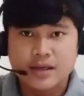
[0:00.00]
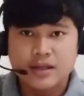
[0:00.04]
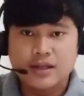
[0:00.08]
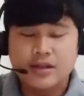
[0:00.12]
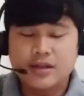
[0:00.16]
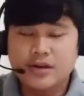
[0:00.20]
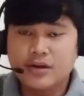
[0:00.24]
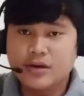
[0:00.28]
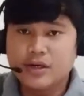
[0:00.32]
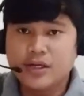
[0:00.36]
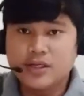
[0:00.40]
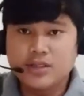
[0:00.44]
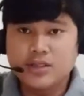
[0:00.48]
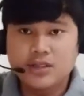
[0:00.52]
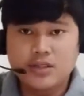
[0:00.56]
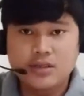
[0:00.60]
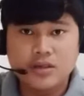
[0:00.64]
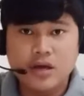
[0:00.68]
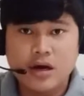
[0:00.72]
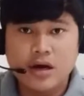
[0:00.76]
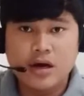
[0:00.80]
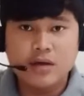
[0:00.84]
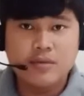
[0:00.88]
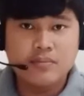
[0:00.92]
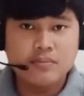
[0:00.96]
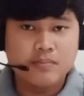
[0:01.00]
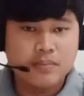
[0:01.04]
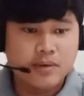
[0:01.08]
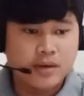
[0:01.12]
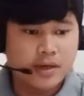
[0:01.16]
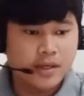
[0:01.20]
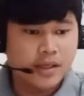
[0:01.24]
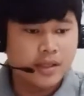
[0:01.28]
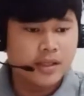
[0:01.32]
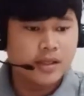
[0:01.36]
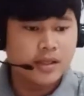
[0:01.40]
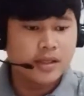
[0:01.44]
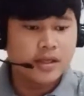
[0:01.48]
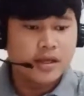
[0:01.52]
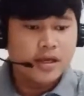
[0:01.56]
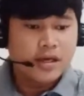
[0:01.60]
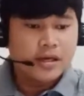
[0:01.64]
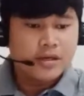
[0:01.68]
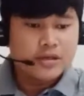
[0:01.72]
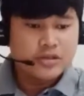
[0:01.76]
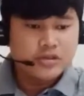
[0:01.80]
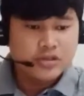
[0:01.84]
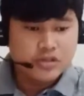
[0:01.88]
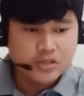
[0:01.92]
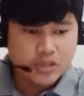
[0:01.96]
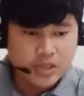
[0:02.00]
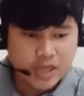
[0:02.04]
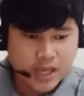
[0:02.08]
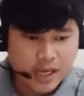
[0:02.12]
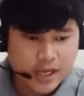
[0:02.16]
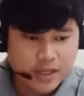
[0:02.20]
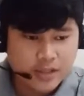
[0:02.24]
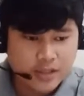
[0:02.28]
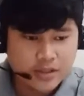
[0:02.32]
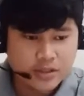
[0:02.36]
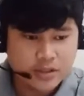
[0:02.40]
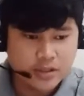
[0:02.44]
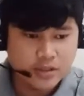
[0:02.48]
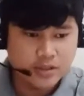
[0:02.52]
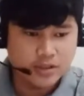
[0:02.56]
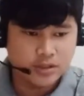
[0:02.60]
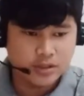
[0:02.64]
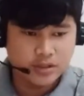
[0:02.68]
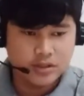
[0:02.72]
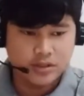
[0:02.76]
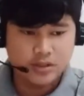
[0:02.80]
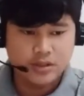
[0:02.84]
There is none but Jesus.